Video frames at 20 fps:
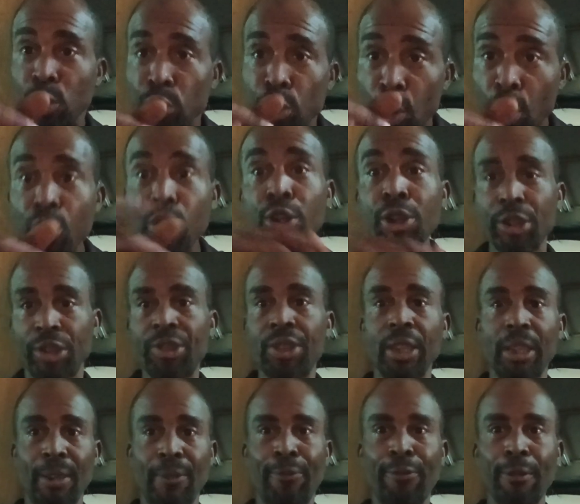know
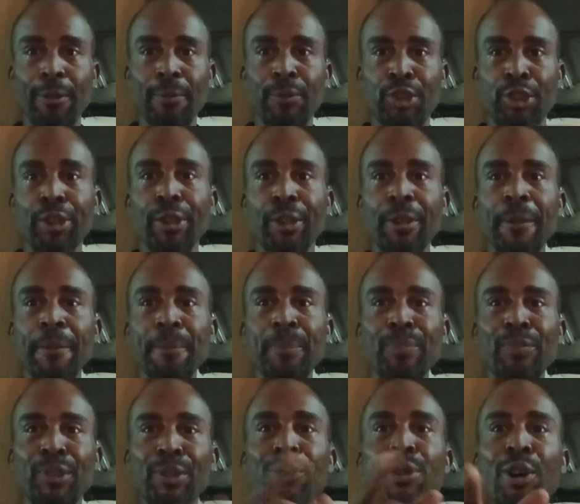yourself, sir.
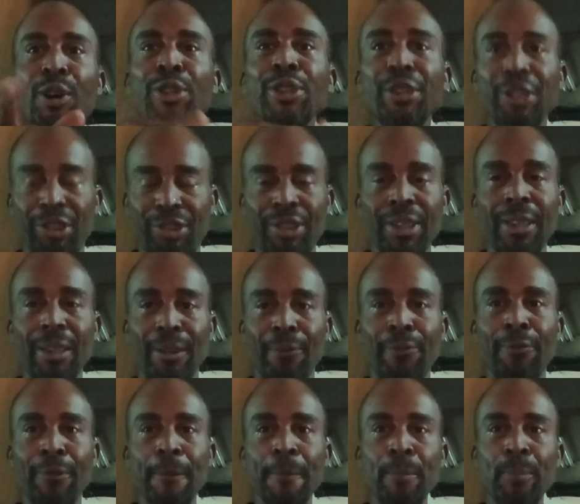You know
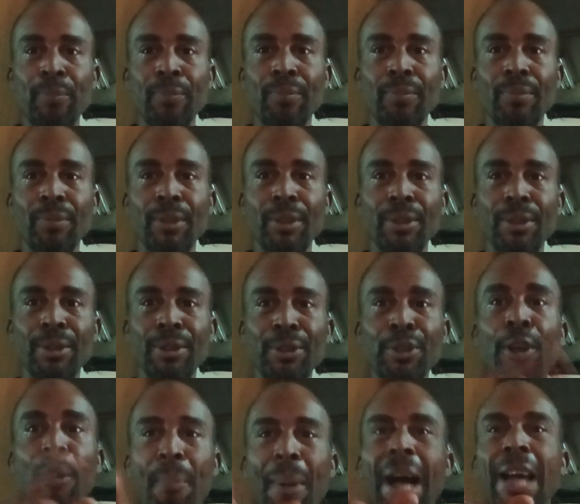yourself.
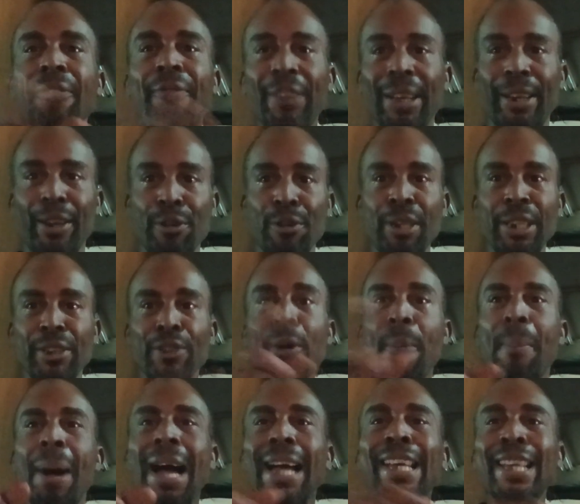You're my veteran. You're
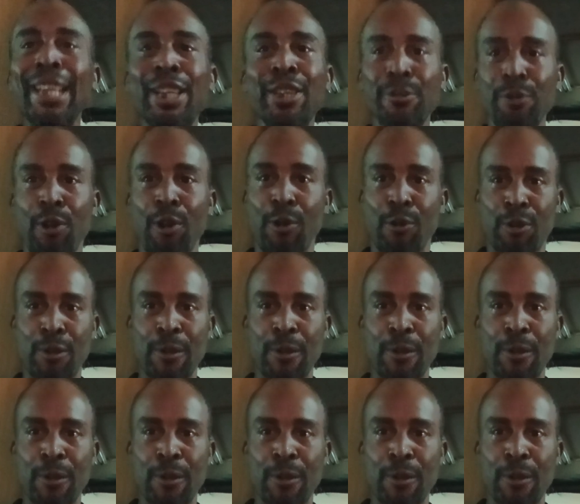my hero.